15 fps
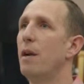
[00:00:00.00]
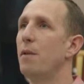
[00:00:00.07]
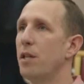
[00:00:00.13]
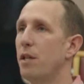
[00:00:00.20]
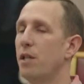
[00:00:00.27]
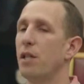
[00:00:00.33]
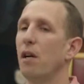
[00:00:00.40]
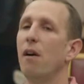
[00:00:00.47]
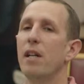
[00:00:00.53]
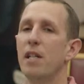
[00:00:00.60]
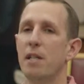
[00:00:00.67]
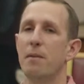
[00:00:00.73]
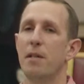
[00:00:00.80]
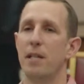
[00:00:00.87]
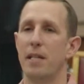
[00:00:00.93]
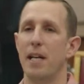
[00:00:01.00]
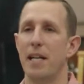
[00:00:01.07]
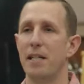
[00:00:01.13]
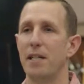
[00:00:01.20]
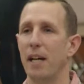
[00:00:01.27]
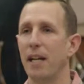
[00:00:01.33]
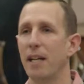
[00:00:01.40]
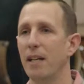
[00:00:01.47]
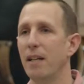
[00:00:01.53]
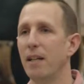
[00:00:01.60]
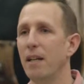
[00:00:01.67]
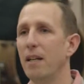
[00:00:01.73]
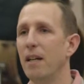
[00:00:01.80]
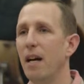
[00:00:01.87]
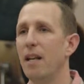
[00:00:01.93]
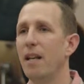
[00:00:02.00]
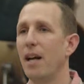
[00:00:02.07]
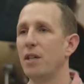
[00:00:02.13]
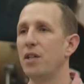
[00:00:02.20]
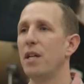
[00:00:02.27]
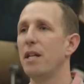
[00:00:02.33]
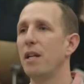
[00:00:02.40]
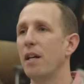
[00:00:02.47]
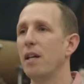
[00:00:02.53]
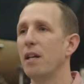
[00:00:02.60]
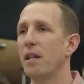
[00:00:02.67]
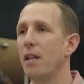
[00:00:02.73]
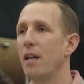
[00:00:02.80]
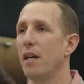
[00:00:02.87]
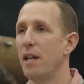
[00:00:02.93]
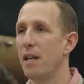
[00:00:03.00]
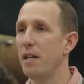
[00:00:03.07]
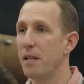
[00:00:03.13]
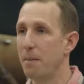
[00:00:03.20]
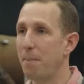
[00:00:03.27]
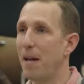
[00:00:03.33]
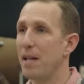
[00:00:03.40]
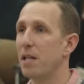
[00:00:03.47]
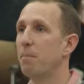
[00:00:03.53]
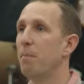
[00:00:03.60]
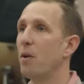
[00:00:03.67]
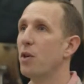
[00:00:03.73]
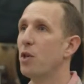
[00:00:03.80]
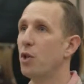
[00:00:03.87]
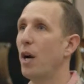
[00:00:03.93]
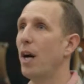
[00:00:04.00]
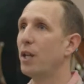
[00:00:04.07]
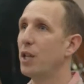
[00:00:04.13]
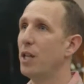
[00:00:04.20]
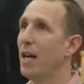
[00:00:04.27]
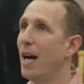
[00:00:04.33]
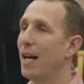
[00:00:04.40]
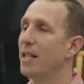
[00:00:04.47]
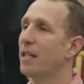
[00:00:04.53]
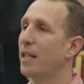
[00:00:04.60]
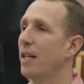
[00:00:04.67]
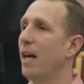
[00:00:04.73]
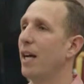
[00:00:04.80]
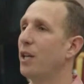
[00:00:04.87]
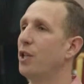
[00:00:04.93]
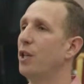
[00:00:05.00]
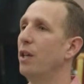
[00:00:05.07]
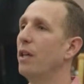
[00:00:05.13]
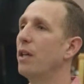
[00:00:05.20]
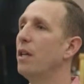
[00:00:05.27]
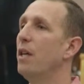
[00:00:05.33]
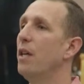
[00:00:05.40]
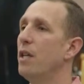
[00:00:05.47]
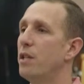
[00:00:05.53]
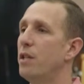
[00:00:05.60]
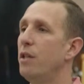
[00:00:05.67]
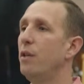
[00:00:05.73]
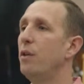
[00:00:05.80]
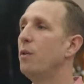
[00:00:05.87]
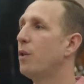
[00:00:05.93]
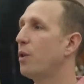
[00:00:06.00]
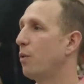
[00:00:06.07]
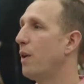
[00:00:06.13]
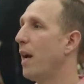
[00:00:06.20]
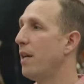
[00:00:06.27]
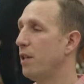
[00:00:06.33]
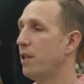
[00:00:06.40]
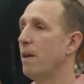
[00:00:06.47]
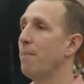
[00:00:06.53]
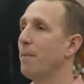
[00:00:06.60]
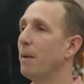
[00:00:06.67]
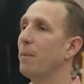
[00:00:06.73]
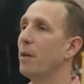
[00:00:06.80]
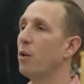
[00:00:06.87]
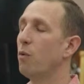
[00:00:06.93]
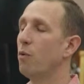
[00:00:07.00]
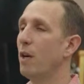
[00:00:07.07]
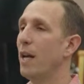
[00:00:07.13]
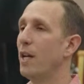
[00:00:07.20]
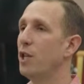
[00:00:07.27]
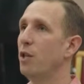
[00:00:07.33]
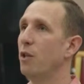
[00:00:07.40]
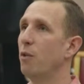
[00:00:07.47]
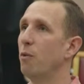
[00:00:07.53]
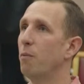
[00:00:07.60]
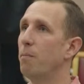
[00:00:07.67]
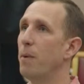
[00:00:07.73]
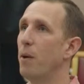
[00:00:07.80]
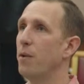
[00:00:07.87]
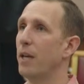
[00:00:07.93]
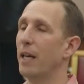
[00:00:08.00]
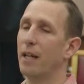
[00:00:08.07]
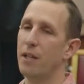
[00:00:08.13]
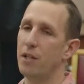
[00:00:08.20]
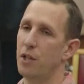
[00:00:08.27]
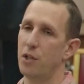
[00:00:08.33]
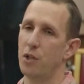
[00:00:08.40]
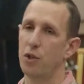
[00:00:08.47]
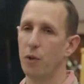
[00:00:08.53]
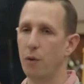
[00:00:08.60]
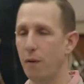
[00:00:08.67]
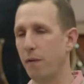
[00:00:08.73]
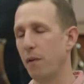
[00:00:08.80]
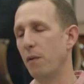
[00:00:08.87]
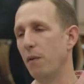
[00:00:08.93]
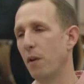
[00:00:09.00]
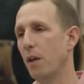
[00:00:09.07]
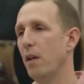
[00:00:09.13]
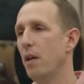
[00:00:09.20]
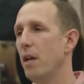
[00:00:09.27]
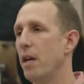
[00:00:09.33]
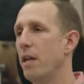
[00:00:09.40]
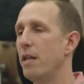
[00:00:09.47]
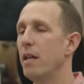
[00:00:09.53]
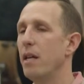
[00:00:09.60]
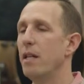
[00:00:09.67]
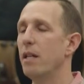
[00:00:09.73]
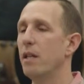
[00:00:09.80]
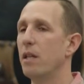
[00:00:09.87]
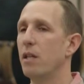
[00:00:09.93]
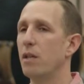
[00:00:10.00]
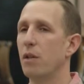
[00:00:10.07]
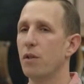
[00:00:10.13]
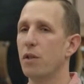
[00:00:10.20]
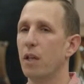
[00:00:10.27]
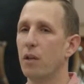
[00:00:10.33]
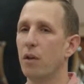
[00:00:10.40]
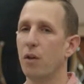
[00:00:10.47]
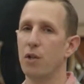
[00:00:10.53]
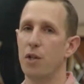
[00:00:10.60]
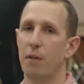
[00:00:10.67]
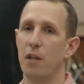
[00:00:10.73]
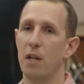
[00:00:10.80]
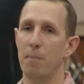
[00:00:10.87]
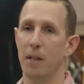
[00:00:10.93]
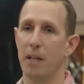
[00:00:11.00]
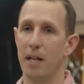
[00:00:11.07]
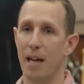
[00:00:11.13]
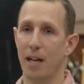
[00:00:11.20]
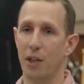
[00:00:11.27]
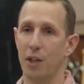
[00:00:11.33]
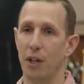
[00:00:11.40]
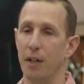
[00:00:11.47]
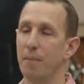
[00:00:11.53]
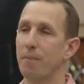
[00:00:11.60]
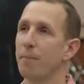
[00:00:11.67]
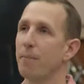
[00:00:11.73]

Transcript: there is a science to dating, and actually that it depends upon attraction and connection to create something we call relational bonding, and this is true if you in the sort of psychology of human connection.